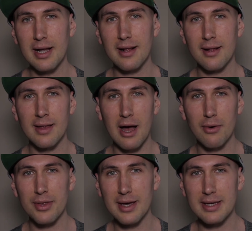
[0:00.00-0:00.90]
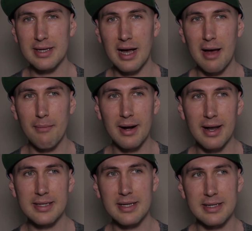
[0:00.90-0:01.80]
that nowadays I'm
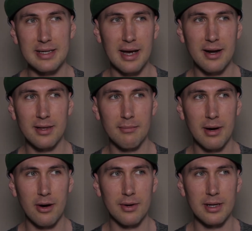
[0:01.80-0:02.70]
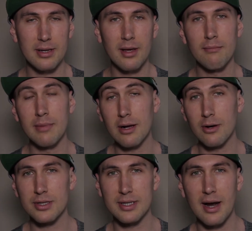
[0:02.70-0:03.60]
less excited about it
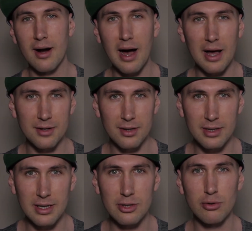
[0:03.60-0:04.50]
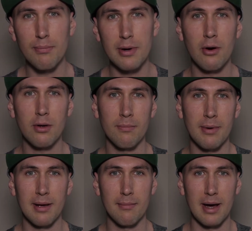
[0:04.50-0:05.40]
because there are other things to
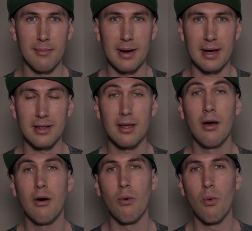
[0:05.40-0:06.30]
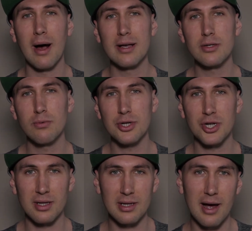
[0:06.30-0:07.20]
preoccupy my mind, ones which
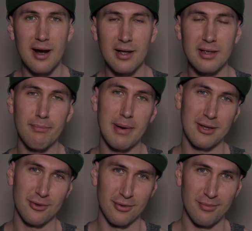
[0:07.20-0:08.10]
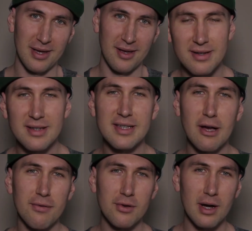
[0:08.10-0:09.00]
entirely depend on me.
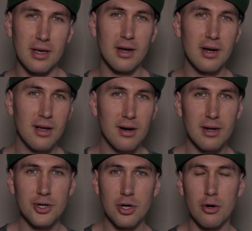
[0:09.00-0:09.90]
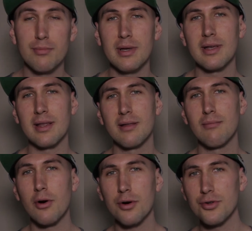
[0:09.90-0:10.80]
Self-tracking clearly showed me that the
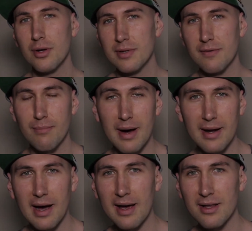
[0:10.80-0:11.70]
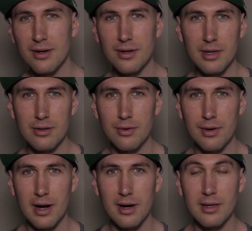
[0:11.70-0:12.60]
more dreams of mine I turn into
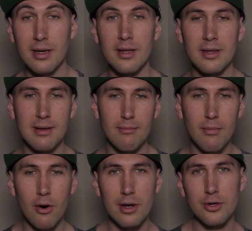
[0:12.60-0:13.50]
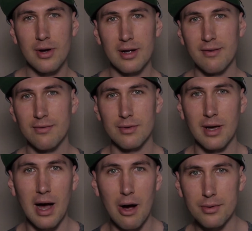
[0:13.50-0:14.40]
reality, the more attractive to
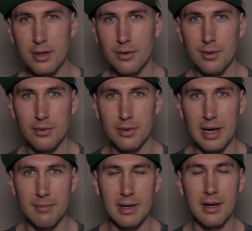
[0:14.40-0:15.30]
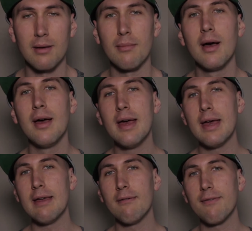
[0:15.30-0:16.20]
the outer world I become.
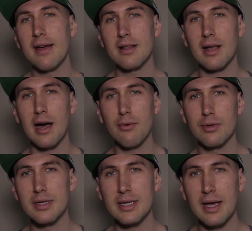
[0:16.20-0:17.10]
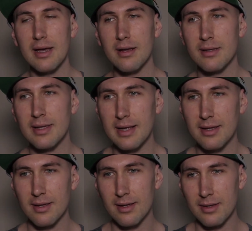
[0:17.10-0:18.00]
In fact, I would say
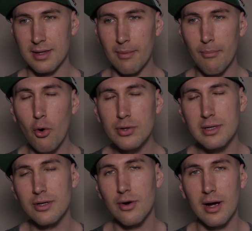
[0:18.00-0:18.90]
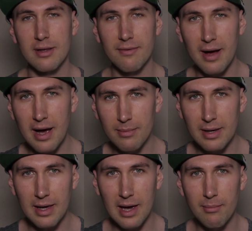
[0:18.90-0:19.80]
that the most attractive I
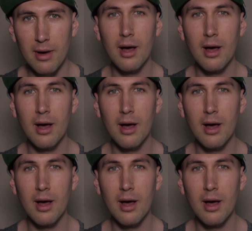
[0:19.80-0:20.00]
became